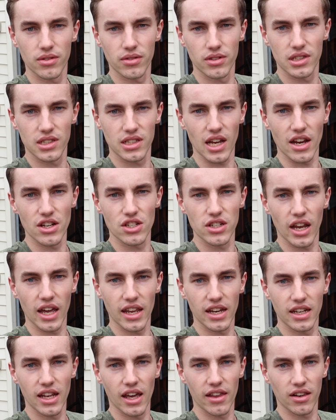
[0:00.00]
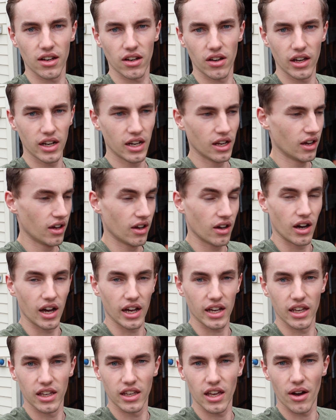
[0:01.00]
stage later down the line,
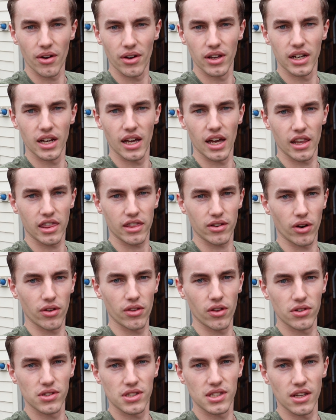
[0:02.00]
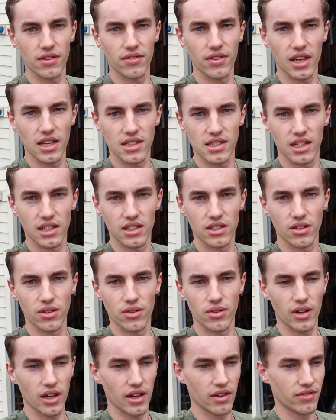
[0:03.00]
I can go and throw those CVs
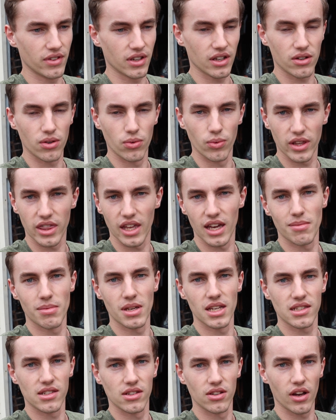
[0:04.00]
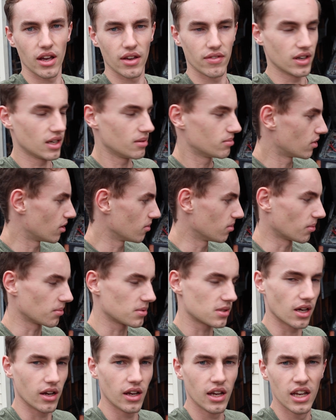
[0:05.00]
into a vehicle with ABS and not have any
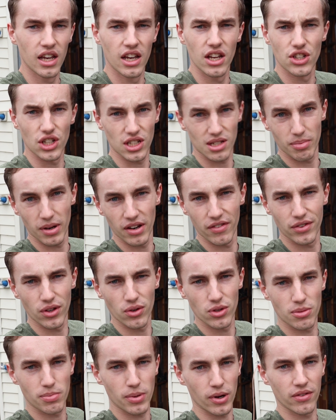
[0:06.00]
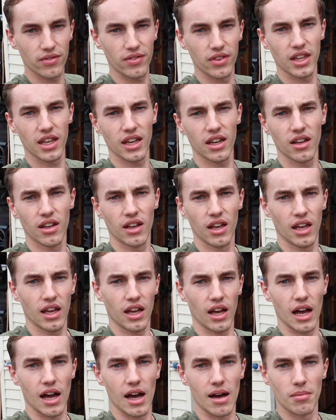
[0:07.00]
problems. So just a bit of future proofing there.
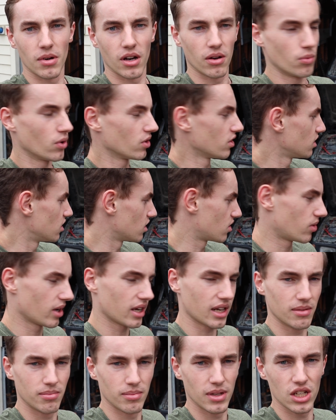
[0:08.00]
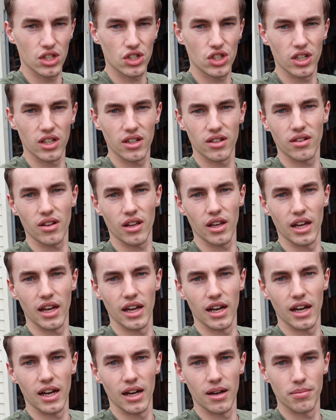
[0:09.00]
I wanted to quickly mention,
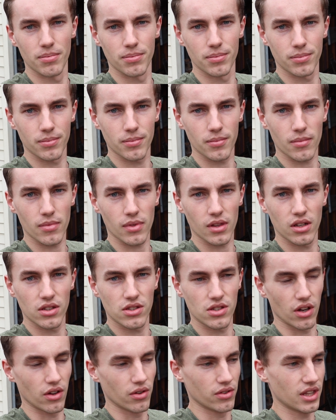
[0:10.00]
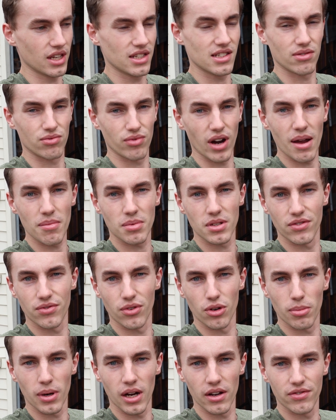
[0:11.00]
so these are Raptor
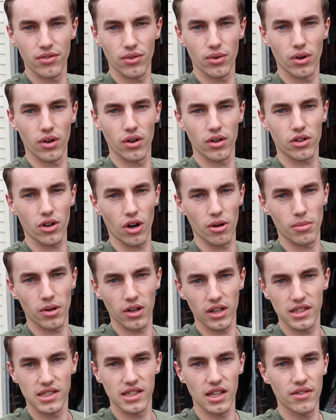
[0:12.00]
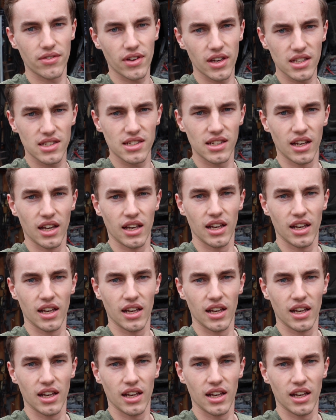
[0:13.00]
4x4 CHROMOLY CVs.